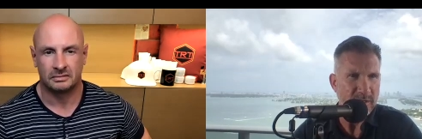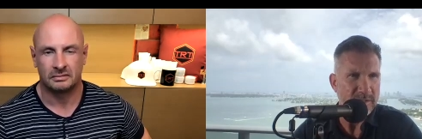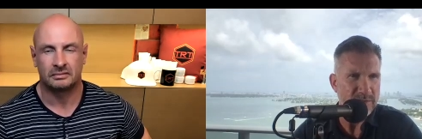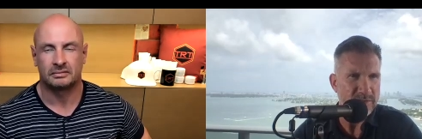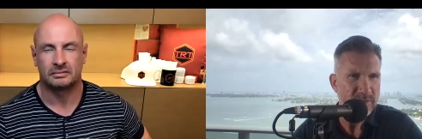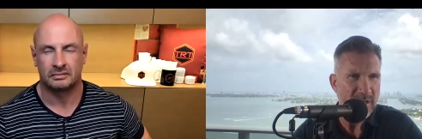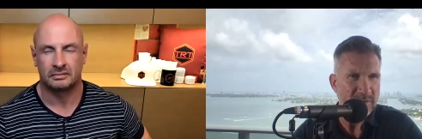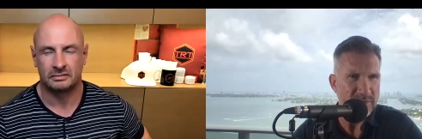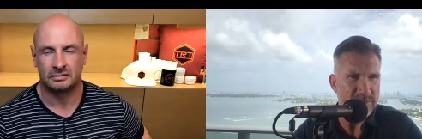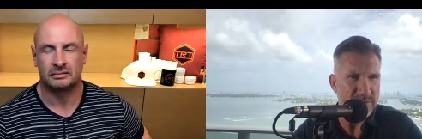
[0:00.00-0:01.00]
Speaker 1: it just
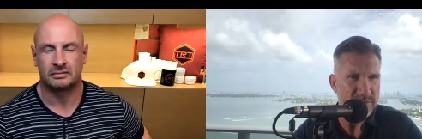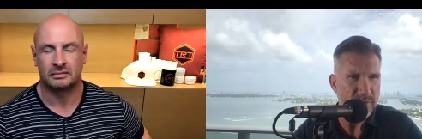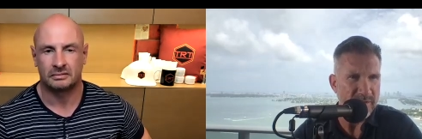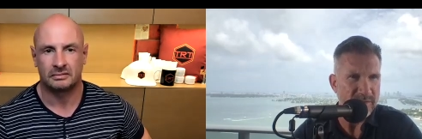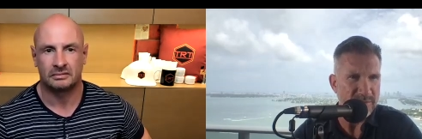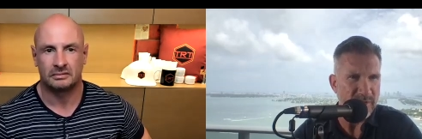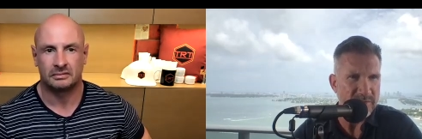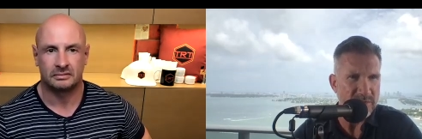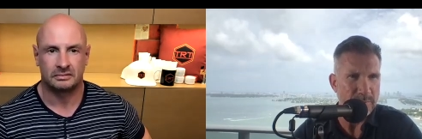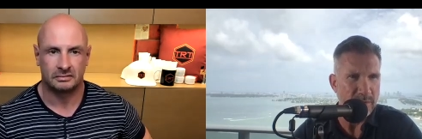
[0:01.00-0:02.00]
allows us this crazy
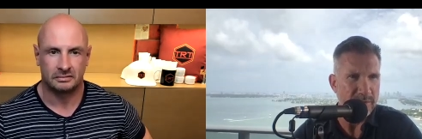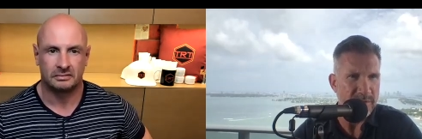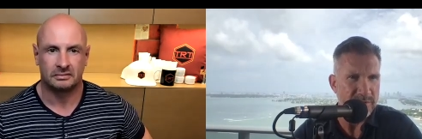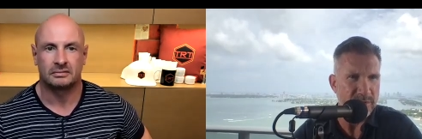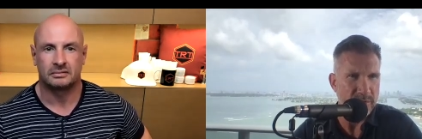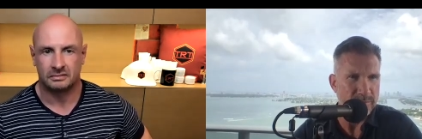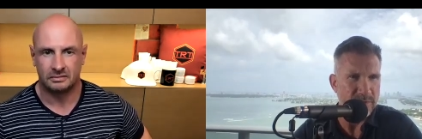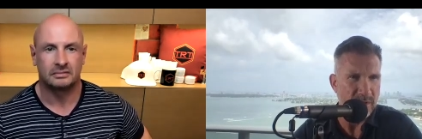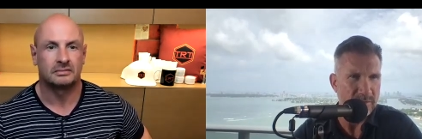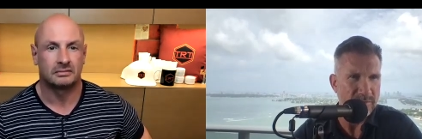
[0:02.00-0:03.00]
flexibility in
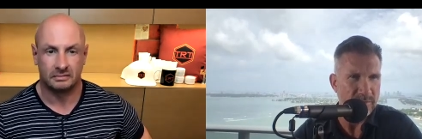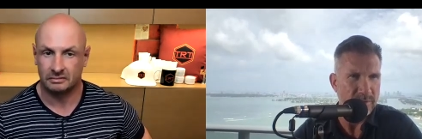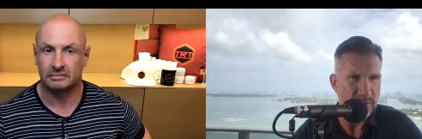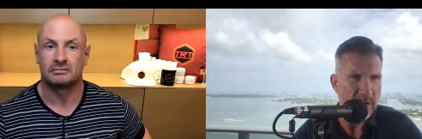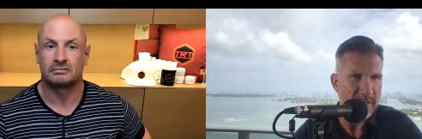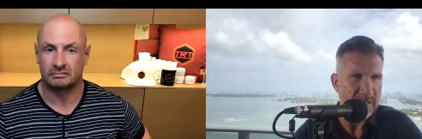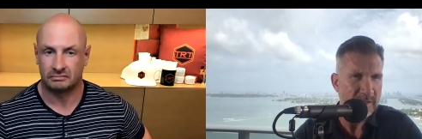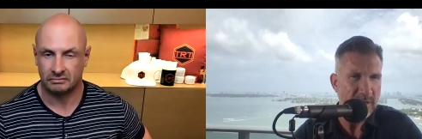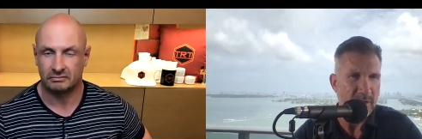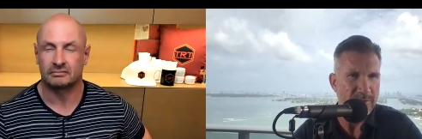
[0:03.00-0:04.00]
terms of, you know, I
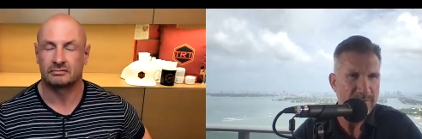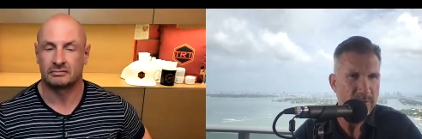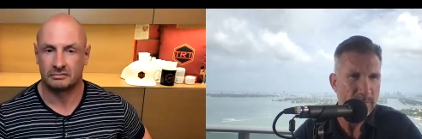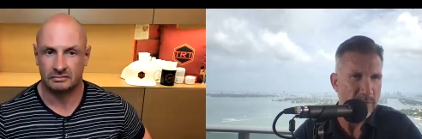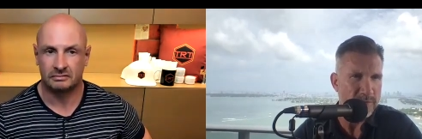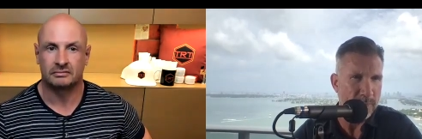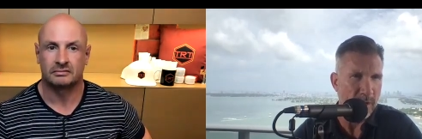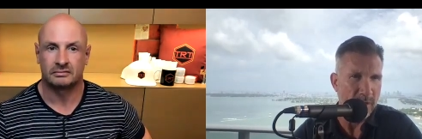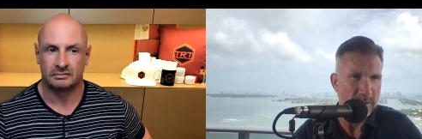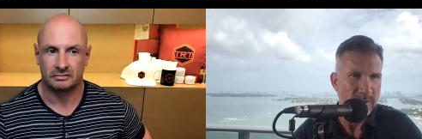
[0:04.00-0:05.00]
eat healthy for the most
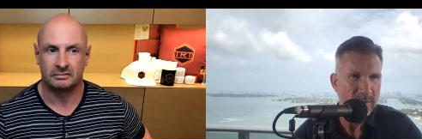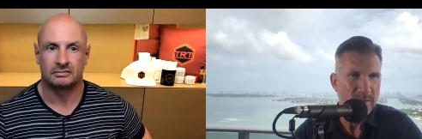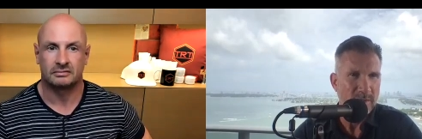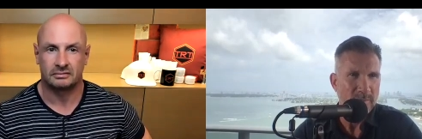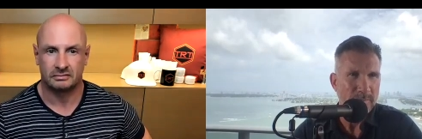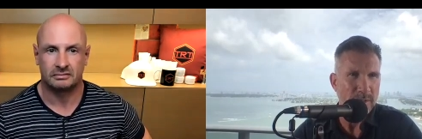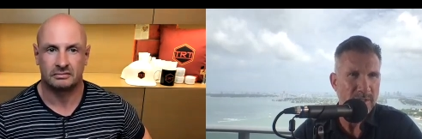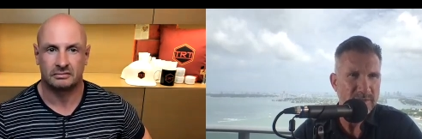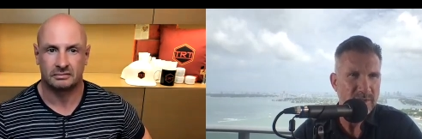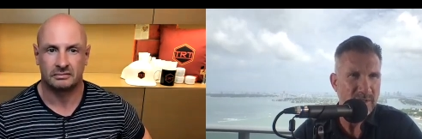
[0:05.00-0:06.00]
part,
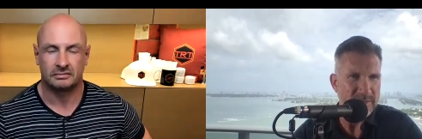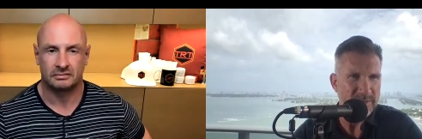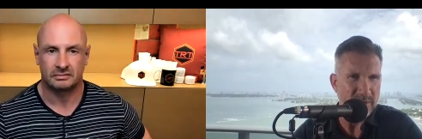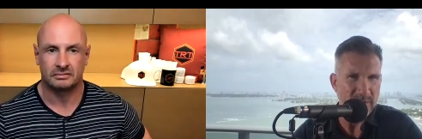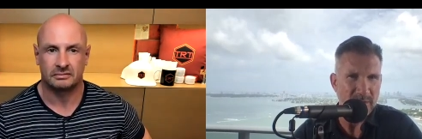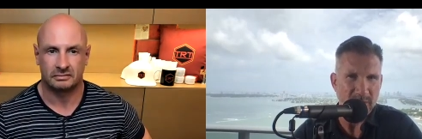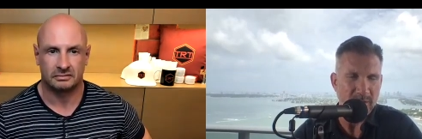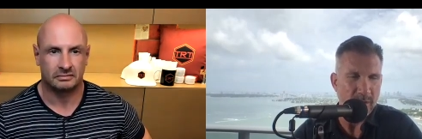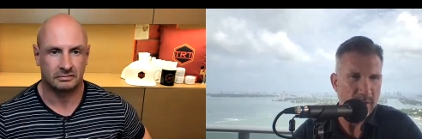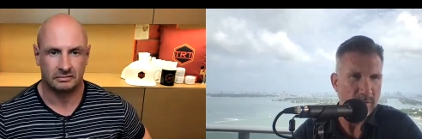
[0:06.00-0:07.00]
but until I start eating,
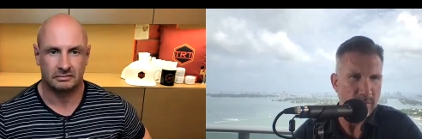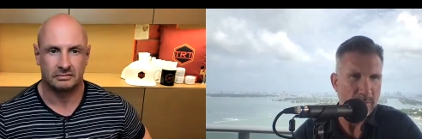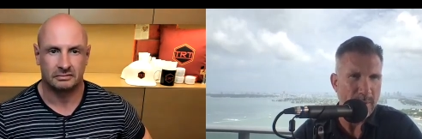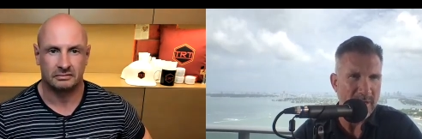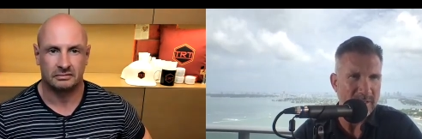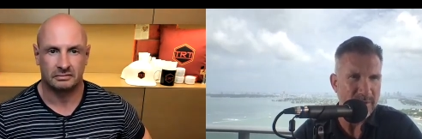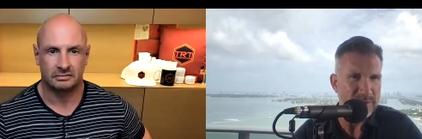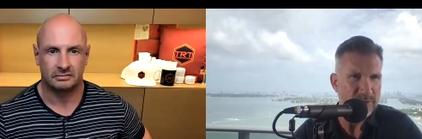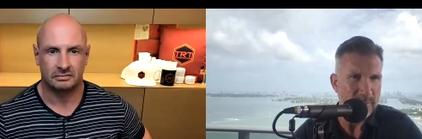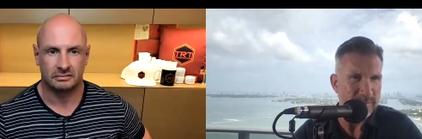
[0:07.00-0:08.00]
you know, a pint of
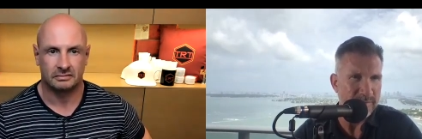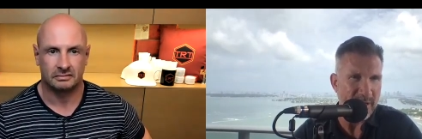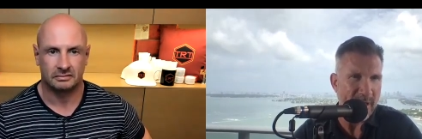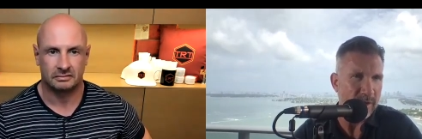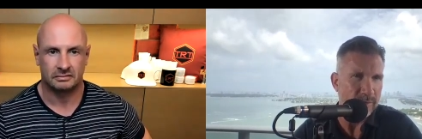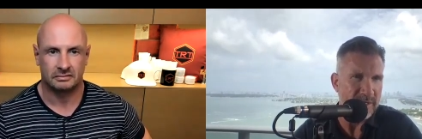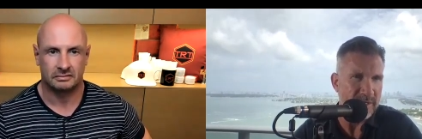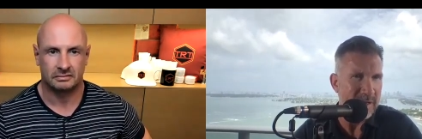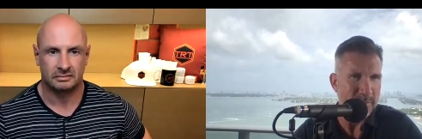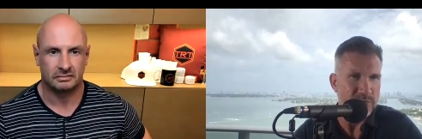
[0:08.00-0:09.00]
ice cream every day, I don't really
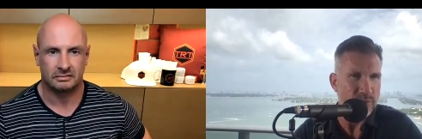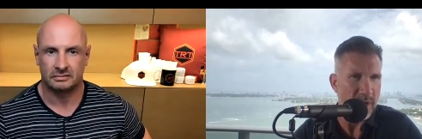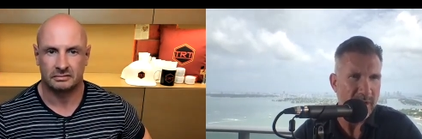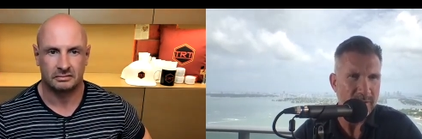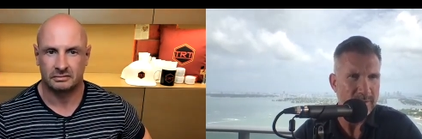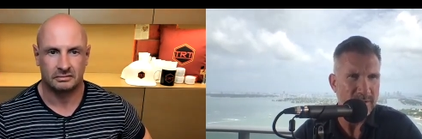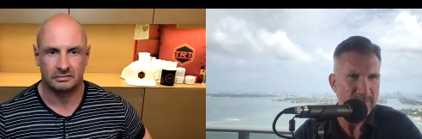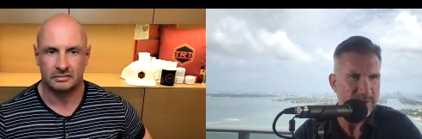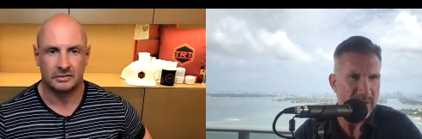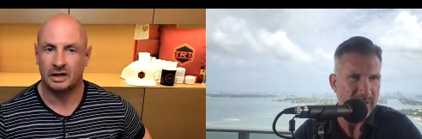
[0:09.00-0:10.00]
gain much weight,
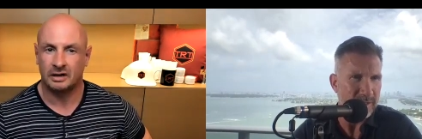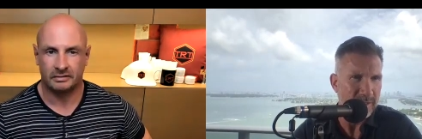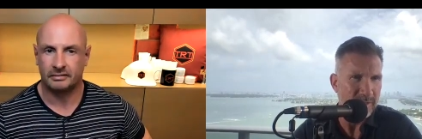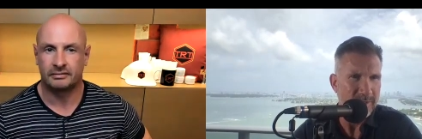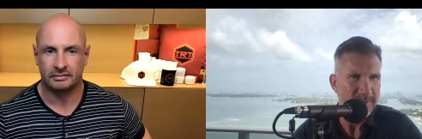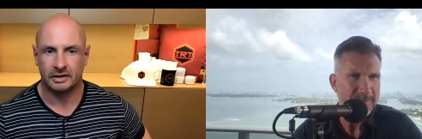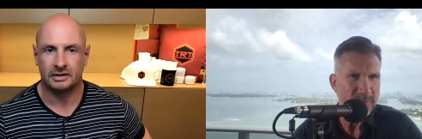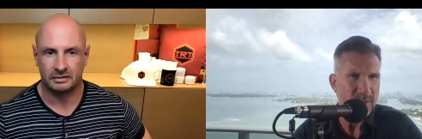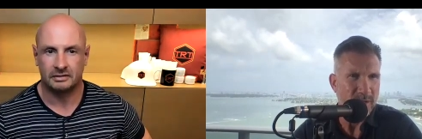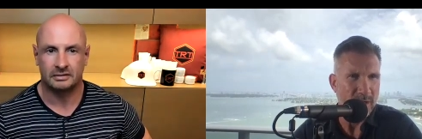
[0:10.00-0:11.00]
give or take.
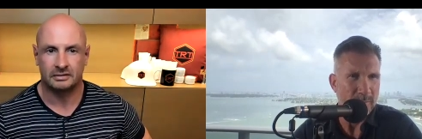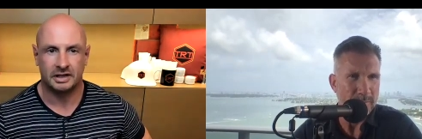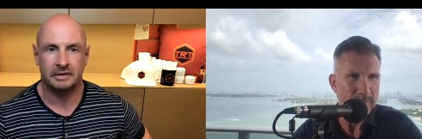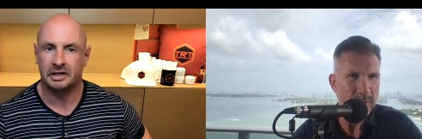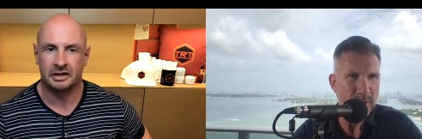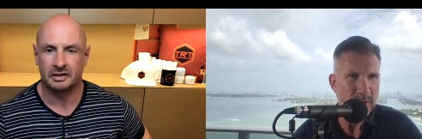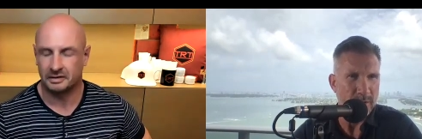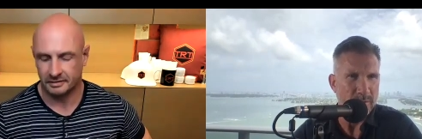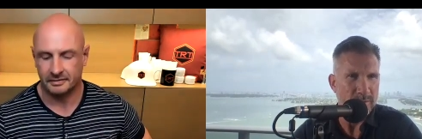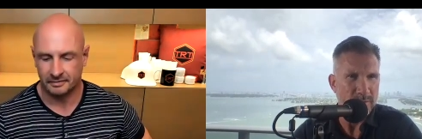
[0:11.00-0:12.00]
Yeah. Um, you
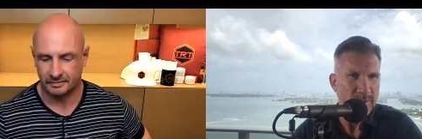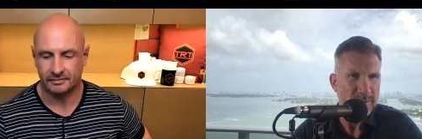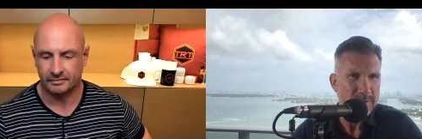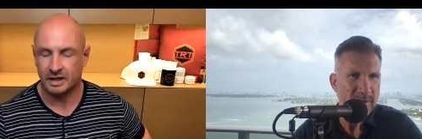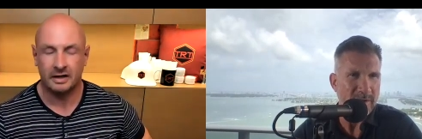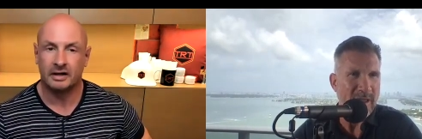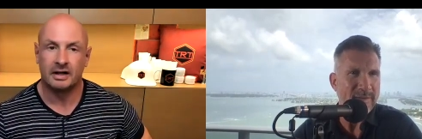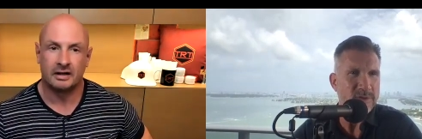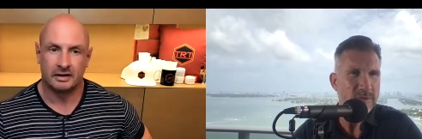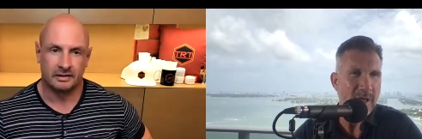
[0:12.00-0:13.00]
know, so yeah. I don't
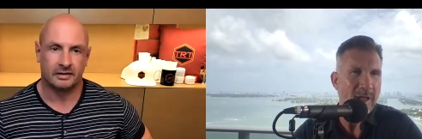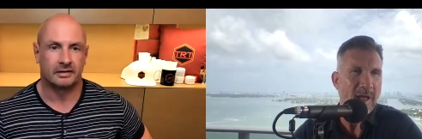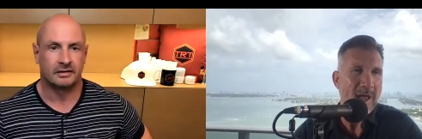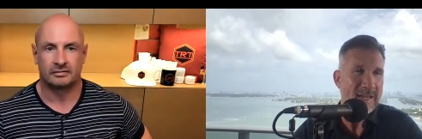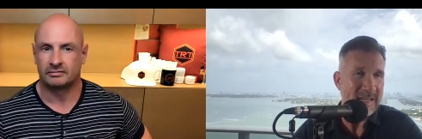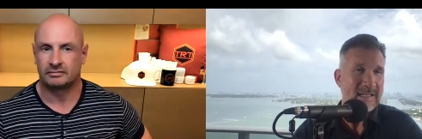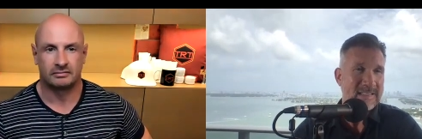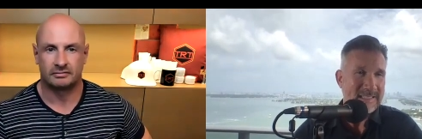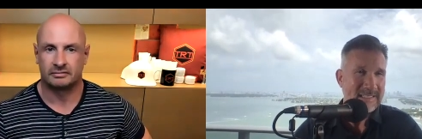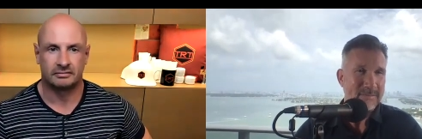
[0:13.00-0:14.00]
have to, I, I eat
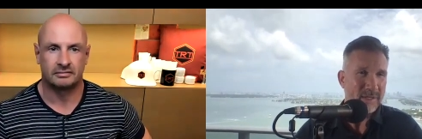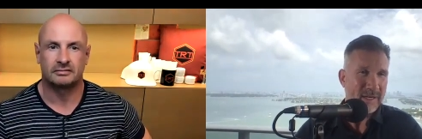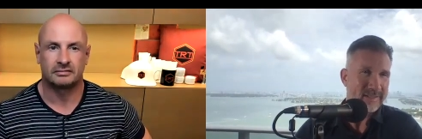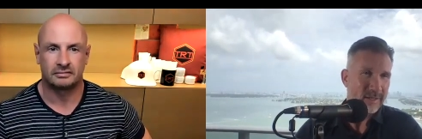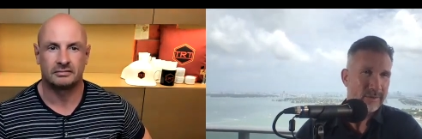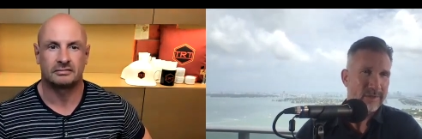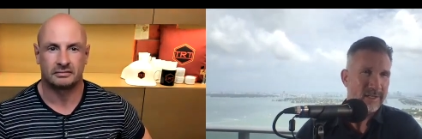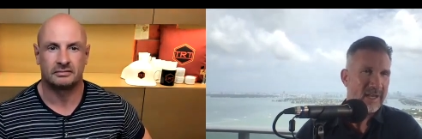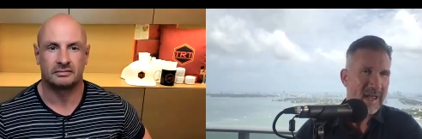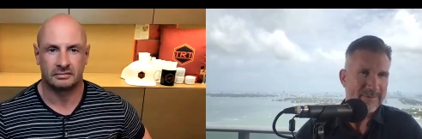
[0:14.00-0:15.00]
clean, but I don't
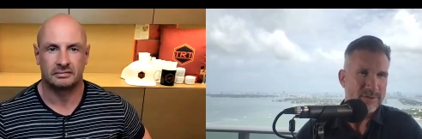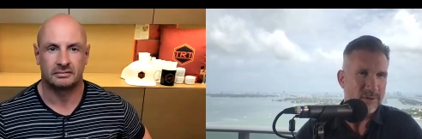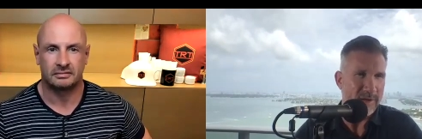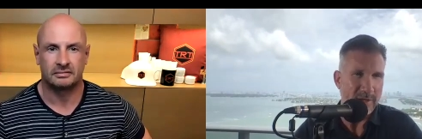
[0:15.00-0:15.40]
really have to if I